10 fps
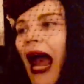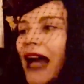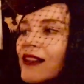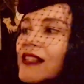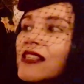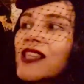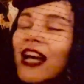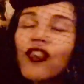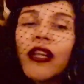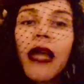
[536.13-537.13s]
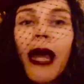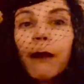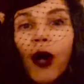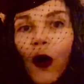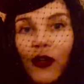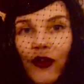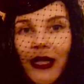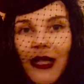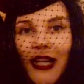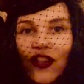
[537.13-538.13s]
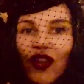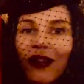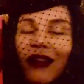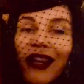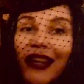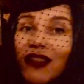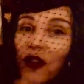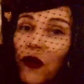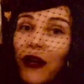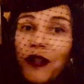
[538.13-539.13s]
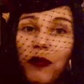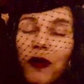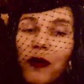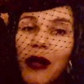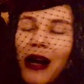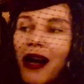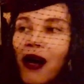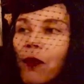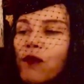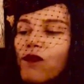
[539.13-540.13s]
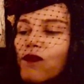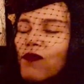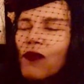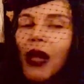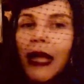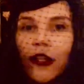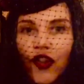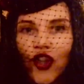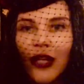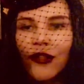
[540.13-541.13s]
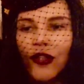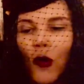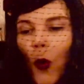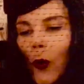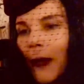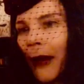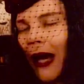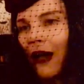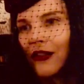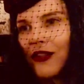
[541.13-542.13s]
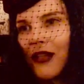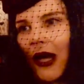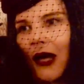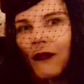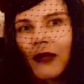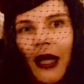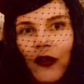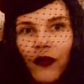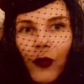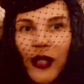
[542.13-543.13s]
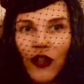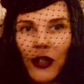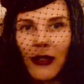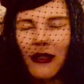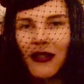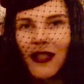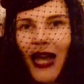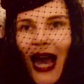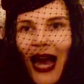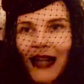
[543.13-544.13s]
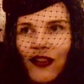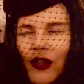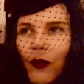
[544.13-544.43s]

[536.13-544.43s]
And this is actually a poetry collection. It is incredible. Um, it is just all about um, kind of witches and